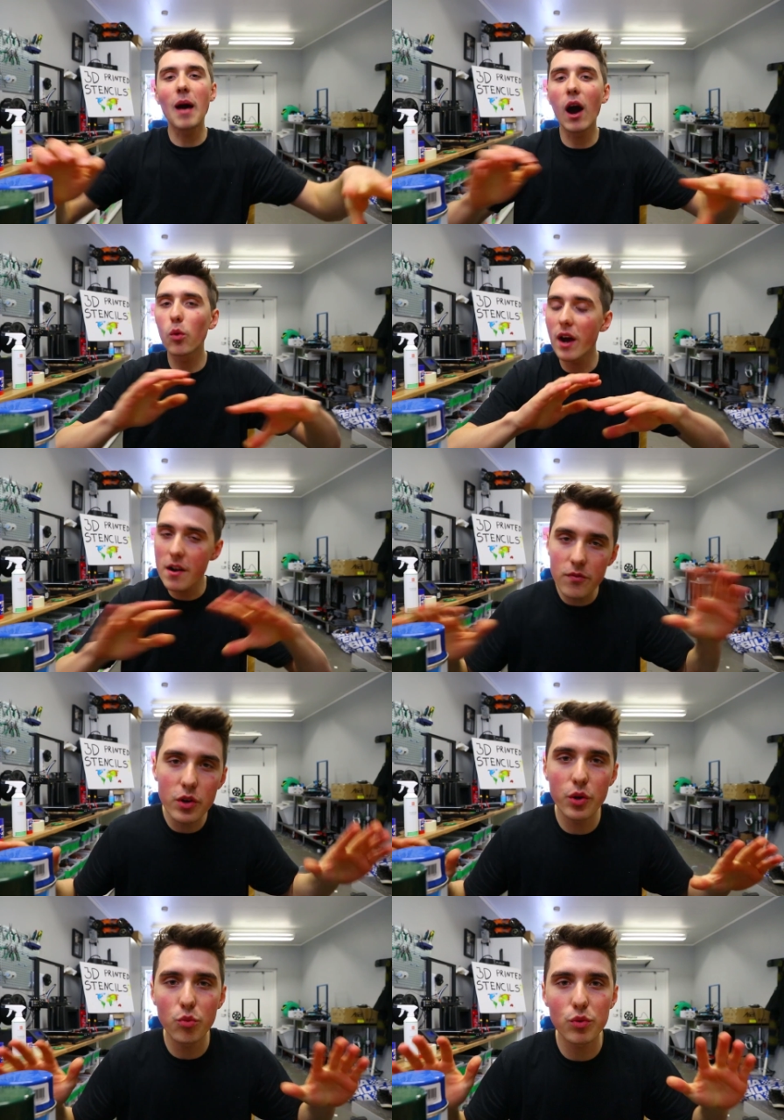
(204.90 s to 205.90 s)

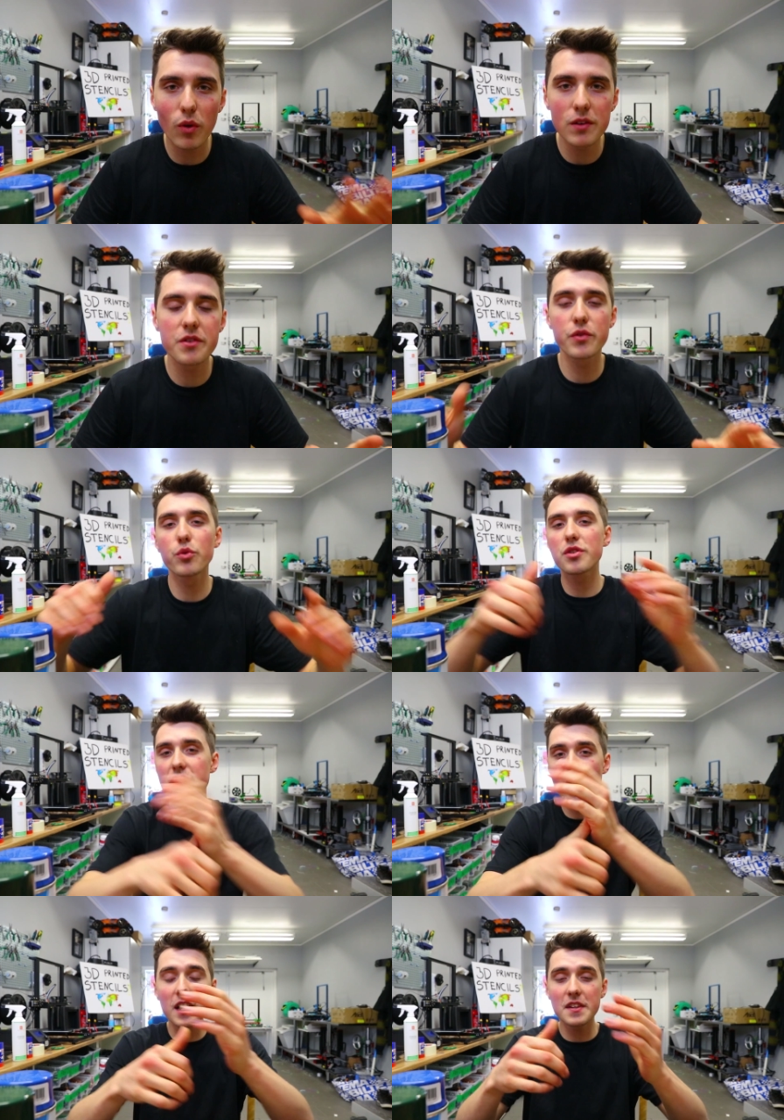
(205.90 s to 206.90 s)
however you would want to,
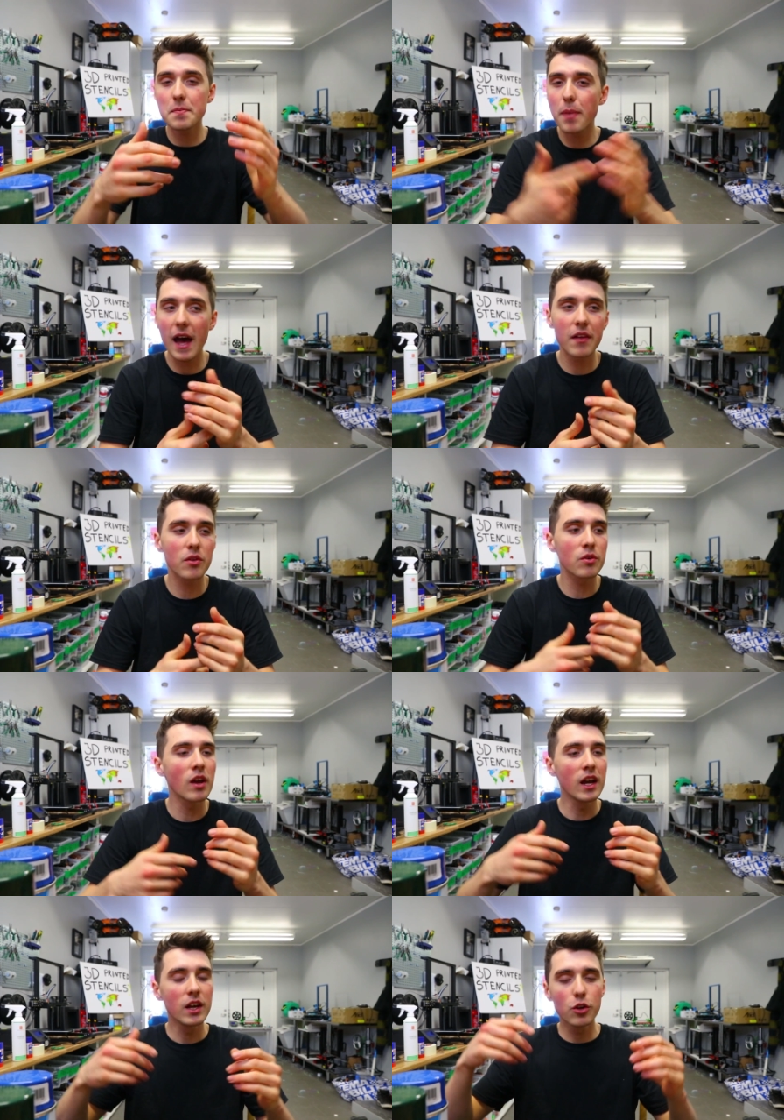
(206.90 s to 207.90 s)
size,
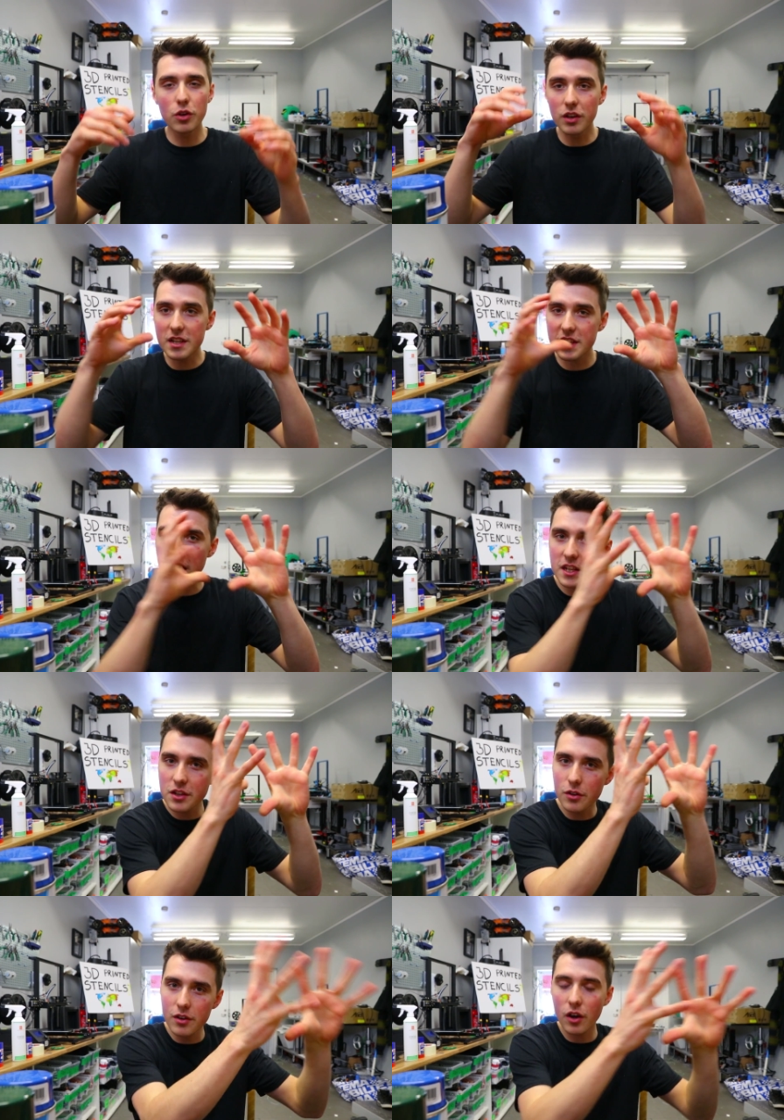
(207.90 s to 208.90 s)
pattern, you could assign
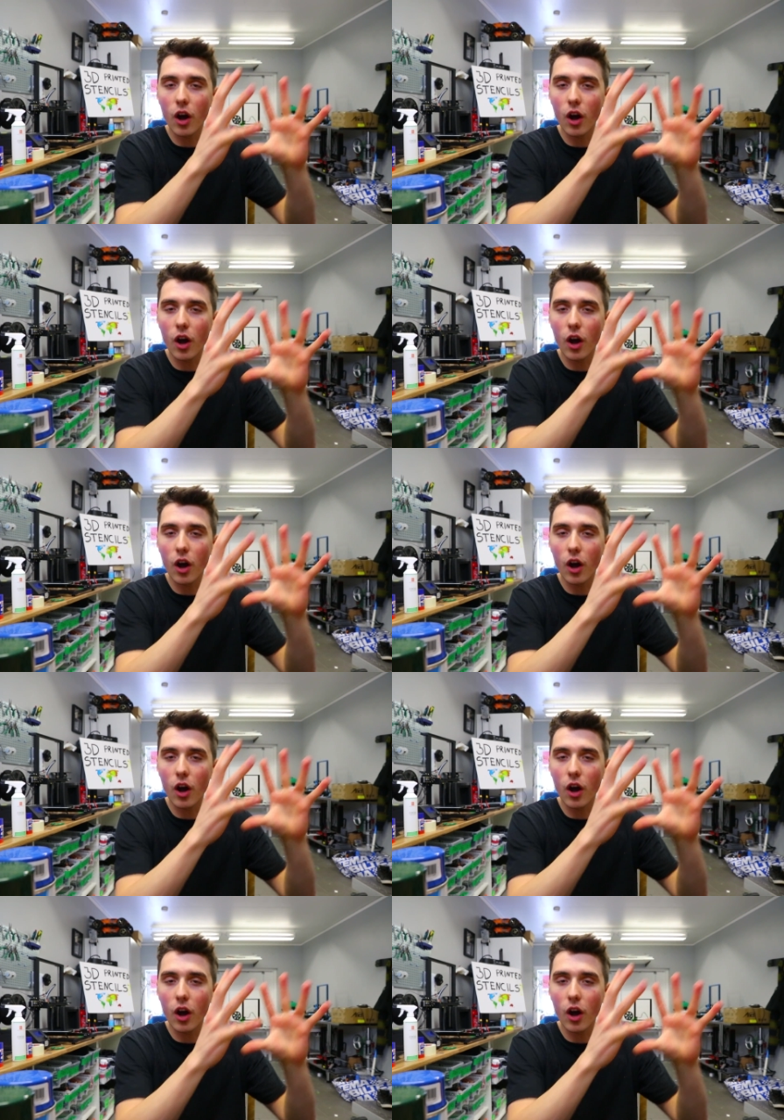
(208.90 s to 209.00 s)
certain